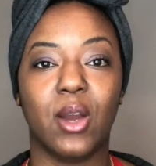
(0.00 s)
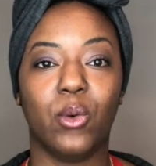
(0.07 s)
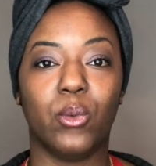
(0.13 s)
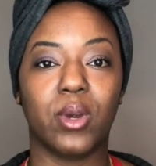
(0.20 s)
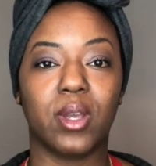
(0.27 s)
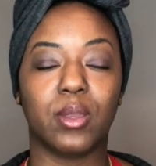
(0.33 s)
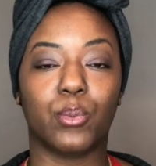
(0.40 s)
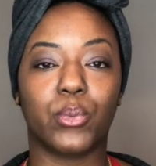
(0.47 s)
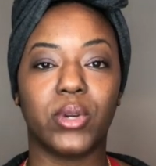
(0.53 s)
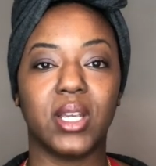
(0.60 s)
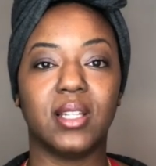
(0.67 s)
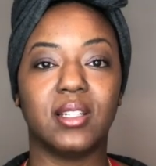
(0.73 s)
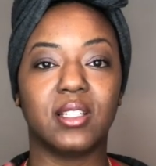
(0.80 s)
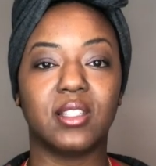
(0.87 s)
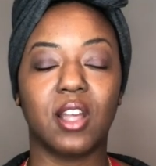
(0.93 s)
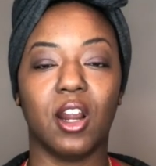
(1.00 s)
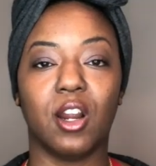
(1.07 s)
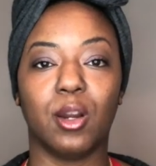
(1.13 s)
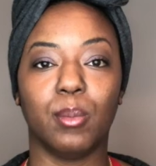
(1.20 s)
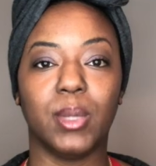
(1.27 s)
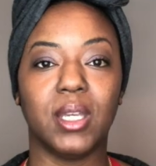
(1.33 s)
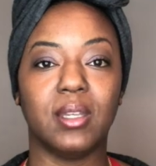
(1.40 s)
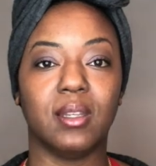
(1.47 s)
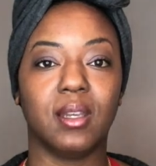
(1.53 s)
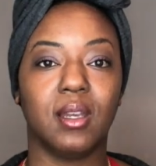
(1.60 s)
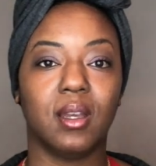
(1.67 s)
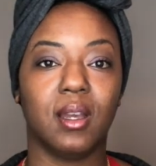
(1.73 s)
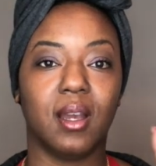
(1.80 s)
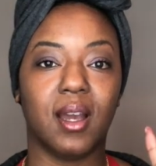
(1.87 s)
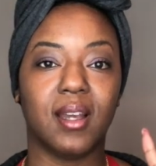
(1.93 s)
with predetermined
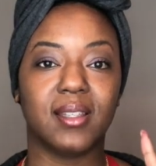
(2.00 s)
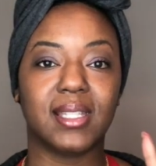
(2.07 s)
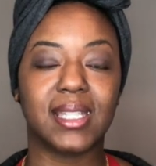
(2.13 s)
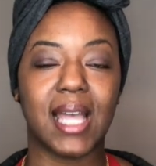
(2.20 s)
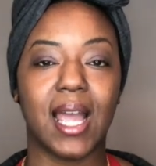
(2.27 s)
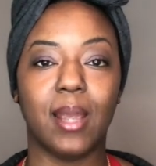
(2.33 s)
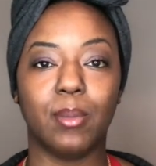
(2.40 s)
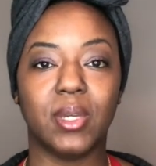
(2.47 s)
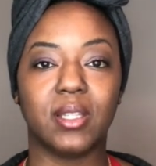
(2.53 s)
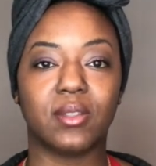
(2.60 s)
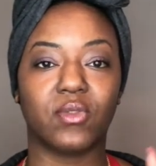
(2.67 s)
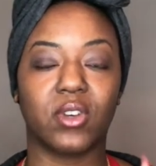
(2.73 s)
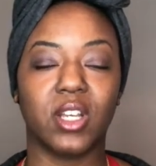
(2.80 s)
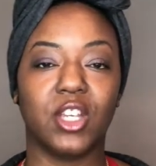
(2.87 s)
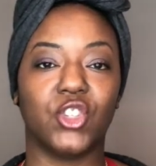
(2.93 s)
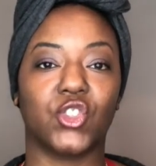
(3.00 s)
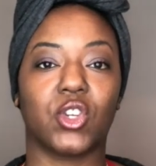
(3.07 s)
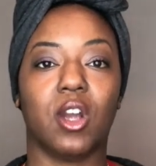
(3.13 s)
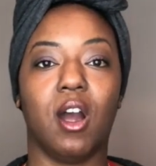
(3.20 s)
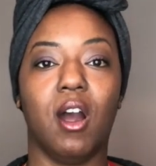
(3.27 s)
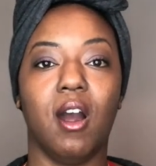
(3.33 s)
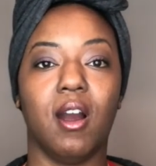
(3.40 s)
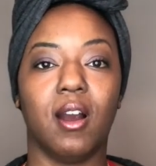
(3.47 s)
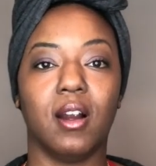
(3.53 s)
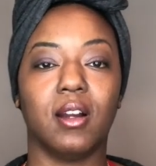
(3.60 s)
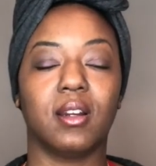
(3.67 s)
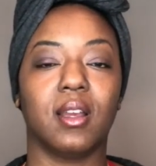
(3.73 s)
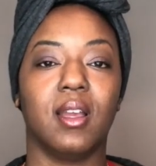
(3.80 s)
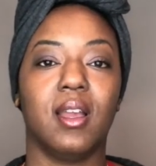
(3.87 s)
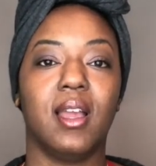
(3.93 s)
assignments for each
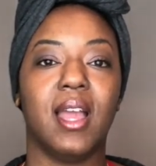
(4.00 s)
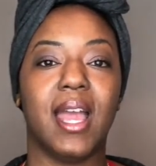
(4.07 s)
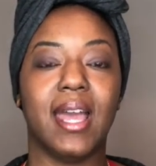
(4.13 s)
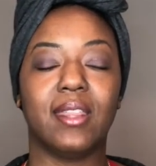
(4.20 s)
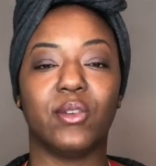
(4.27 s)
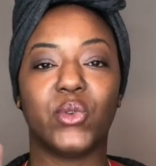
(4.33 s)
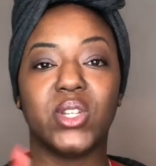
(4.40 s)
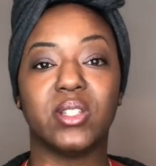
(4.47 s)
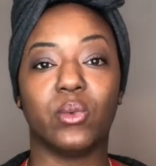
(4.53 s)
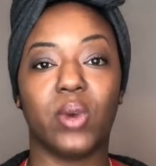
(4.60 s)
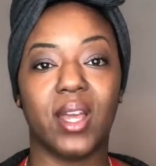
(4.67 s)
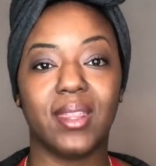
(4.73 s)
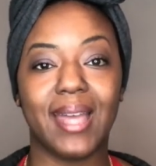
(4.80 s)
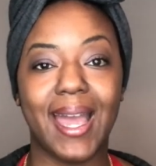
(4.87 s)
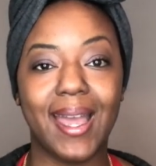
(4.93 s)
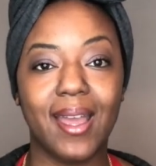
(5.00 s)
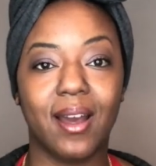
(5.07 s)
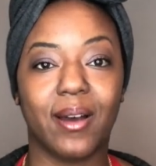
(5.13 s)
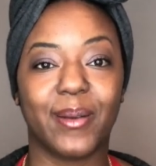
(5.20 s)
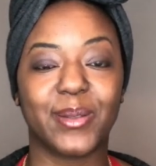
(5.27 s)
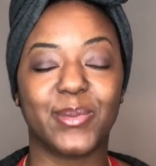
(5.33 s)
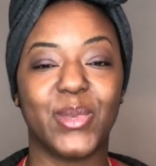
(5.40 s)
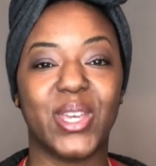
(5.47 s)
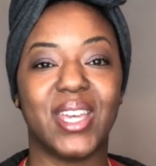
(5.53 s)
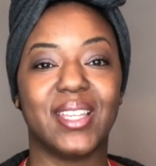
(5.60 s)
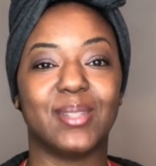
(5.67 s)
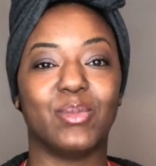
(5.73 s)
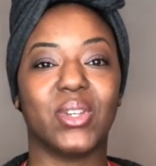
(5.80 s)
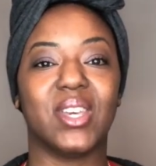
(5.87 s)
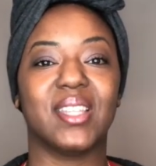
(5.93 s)
card and the reason why that helps me
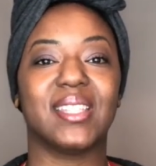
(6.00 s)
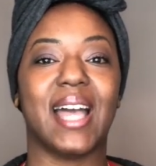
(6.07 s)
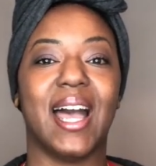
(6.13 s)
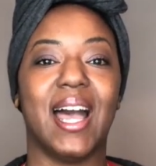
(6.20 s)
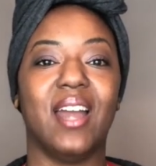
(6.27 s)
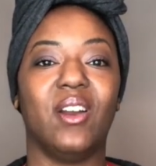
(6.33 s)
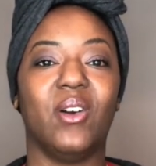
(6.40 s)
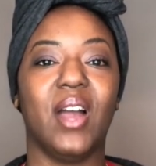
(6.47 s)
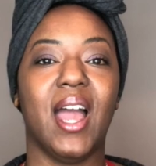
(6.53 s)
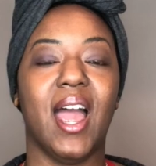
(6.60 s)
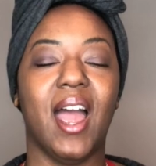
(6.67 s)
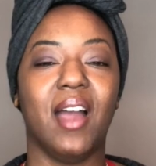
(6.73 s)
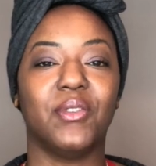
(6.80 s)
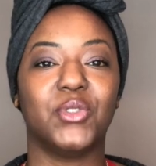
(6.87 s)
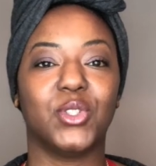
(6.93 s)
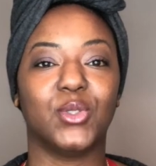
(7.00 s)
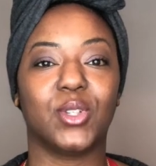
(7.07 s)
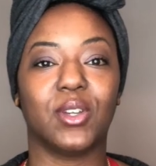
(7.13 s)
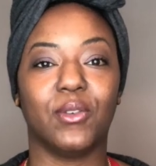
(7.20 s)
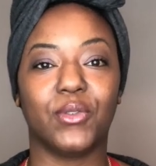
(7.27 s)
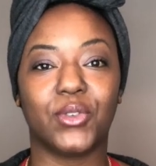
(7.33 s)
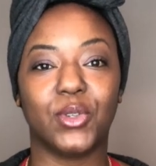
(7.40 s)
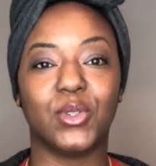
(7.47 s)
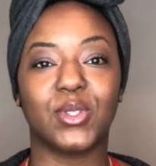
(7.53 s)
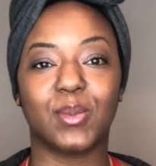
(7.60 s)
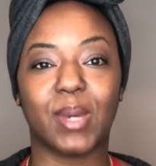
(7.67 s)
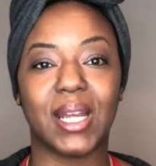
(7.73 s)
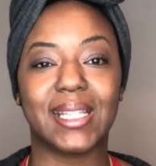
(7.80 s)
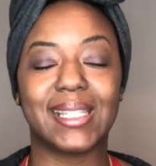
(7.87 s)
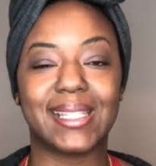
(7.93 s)
is because I don't have to confuse
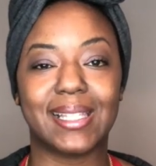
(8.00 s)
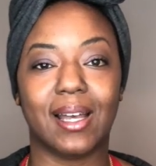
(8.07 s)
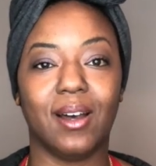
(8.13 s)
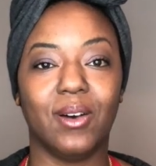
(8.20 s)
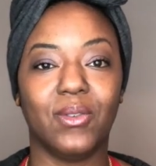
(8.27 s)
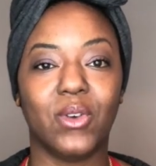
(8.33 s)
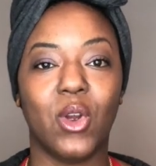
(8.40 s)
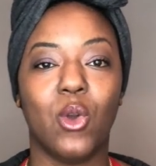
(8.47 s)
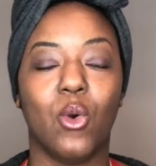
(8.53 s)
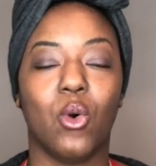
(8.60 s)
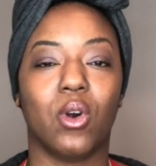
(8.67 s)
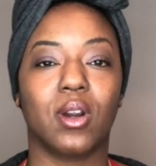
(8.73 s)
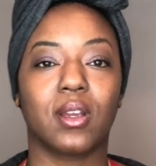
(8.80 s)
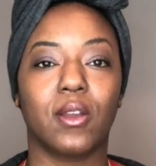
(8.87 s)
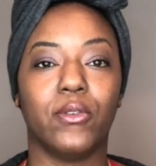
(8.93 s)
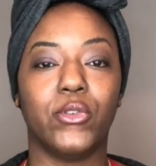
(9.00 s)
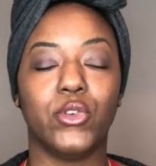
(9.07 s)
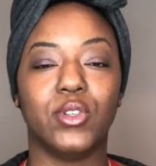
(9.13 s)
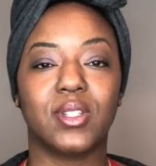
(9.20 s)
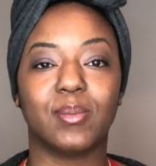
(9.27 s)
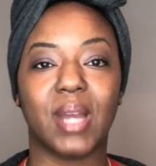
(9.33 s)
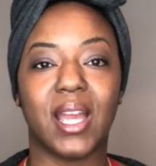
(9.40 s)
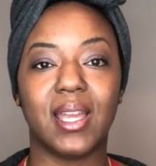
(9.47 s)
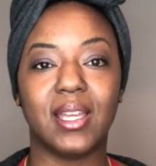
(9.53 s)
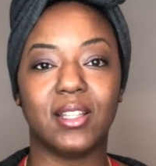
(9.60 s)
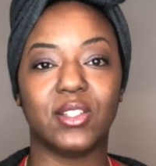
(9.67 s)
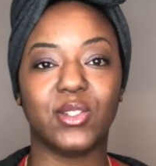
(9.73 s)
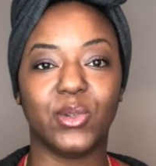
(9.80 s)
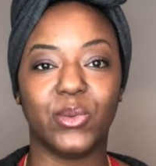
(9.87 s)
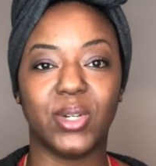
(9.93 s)
myself or confuse my
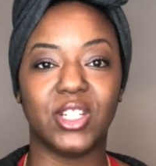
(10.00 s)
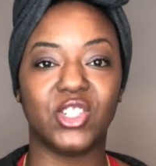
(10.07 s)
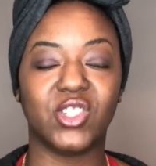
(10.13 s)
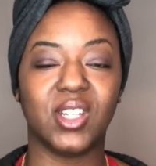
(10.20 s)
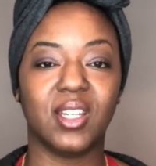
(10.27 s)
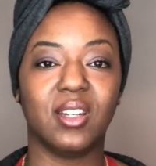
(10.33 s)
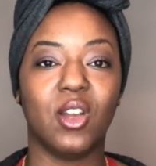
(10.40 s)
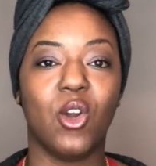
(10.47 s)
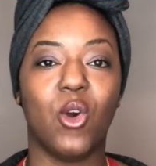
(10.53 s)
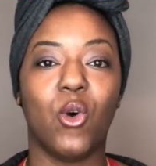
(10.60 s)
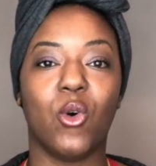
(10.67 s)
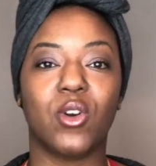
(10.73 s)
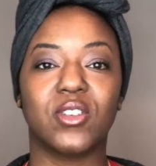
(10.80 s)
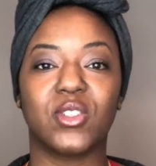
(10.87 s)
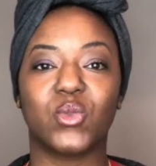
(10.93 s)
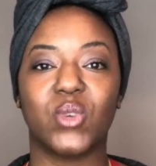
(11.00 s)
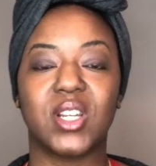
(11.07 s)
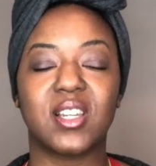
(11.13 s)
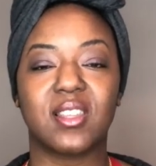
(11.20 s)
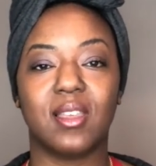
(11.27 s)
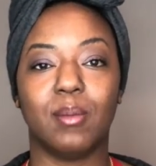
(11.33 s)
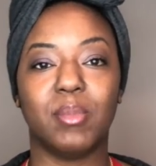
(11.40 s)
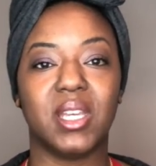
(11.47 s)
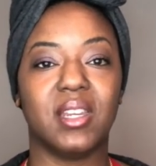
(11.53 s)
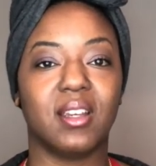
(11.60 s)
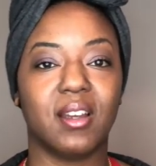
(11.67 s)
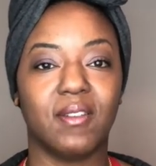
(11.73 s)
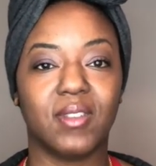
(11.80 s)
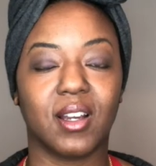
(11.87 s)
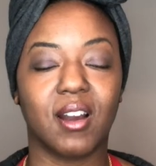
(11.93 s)
intuition or switch the meaning
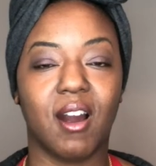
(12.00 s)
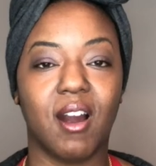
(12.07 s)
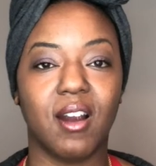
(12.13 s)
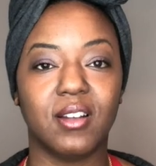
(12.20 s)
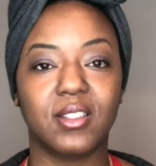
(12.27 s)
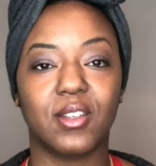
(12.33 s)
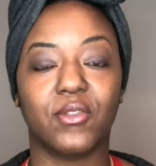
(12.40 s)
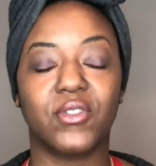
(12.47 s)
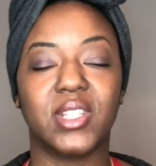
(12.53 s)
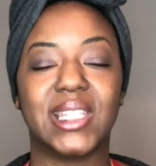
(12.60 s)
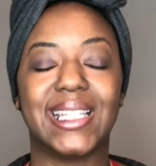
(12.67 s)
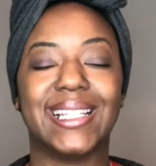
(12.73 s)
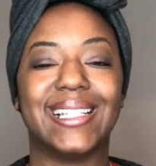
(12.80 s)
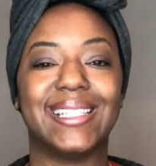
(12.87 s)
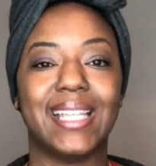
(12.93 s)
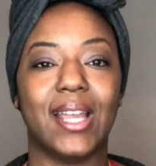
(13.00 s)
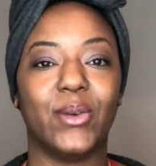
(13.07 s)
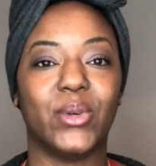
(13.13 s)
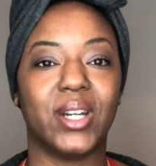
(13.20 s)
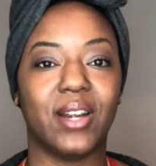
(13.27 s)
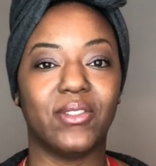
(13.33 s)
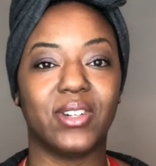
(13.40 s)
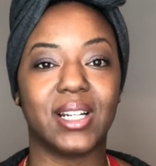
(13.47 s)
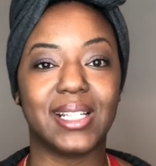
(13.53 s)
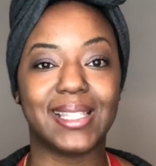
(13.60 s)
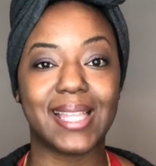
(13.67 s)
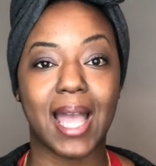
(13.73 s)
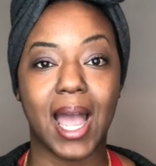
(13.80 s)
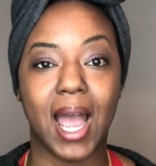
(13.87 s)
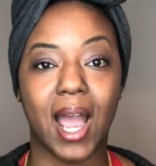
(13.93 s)
of the card to facilitate whatever it is
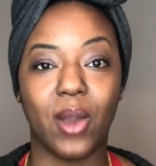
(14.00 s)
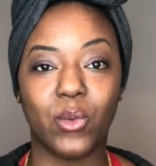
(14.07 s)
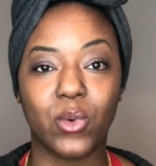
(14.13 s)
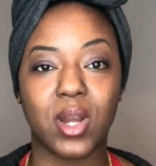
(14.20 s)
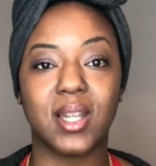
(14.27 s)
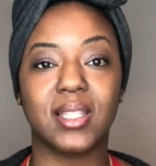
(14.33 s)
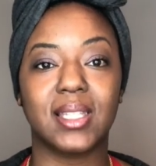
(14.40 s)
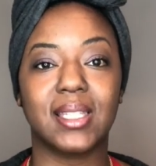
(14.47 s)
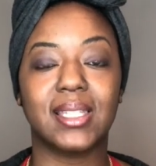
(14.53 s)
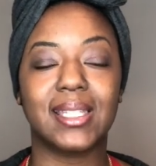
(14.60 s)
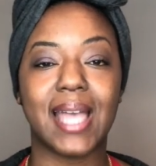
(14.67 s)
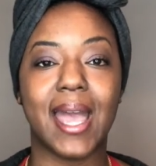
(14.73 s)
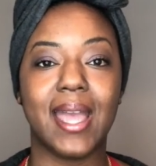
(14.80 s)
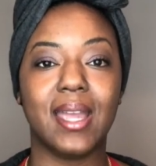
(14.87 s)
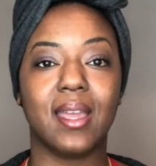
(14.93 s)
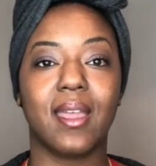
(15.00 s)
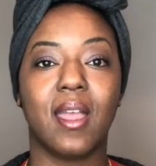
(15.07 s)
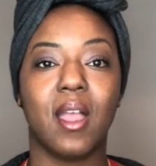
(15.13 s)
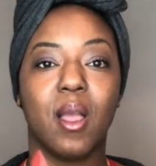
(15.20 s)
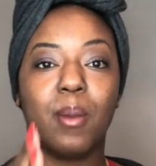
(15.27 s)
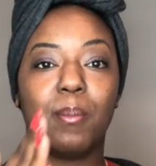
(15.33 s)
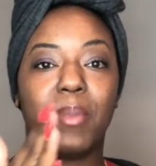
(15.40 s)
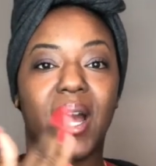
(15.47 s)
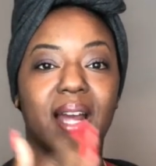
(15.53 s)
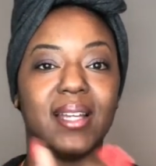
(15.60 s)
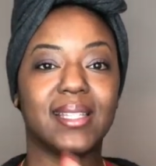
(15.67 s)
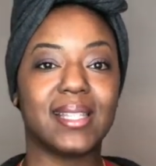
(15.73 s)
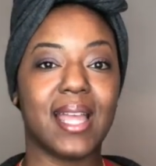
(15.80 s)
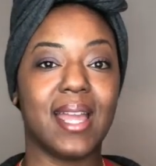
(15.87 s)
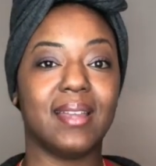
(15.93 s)
that I wanted to say by
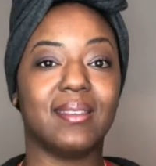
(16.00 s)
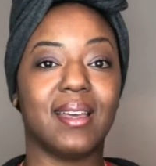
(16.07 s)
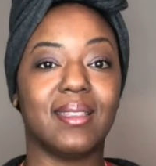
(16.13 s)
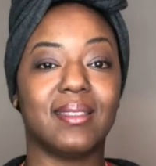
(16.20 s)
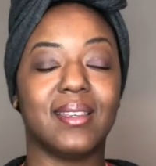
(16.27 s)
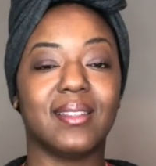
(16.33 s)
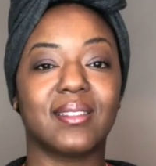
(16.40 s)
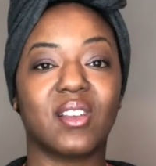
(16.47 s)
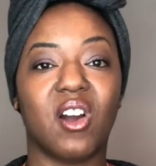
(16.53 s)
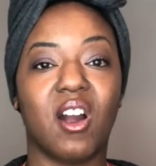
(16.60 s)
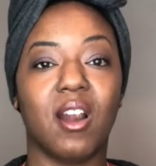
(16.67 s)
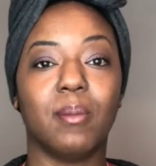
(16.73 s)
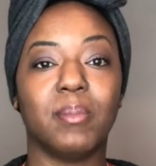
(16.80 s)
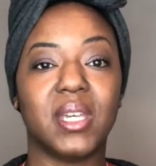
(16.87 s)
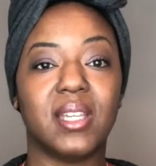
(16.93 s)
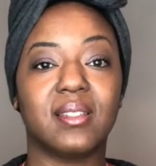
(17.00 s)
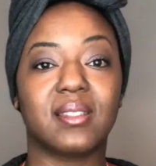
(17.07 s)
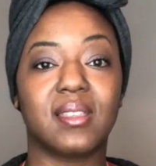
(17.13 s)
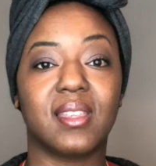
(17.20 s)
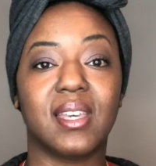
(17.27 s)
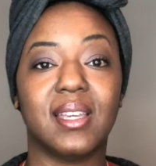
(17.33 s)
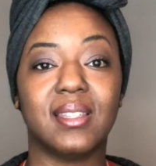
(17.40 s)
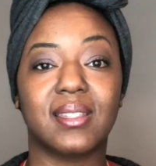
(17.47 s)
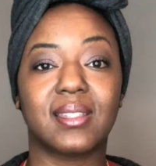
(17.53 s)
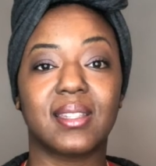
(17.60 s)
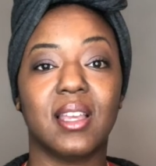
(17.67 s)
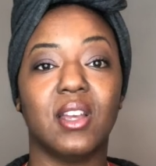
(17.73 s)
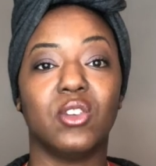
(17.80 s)
saying that this card means this,